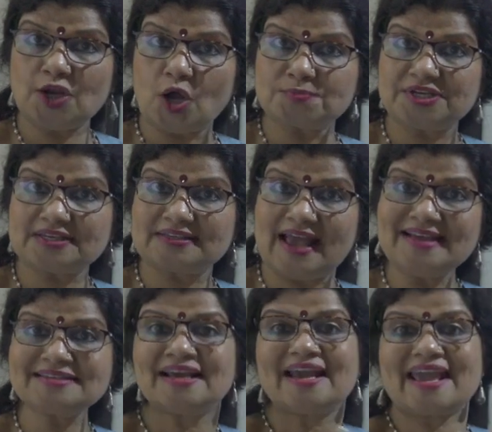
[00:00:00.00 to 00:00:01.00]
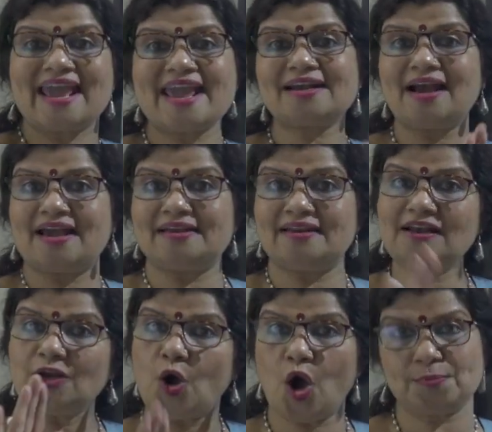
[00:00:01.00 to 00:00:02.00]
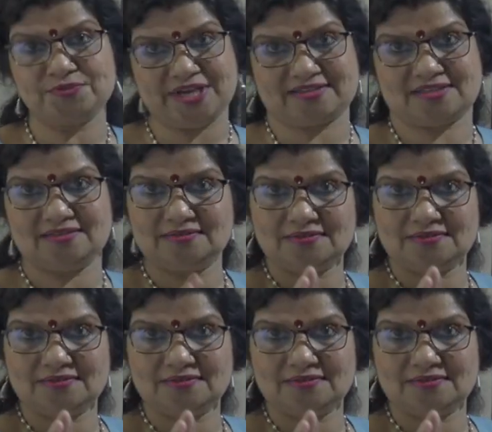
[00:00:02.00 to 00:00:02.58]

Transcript: object and achiral object.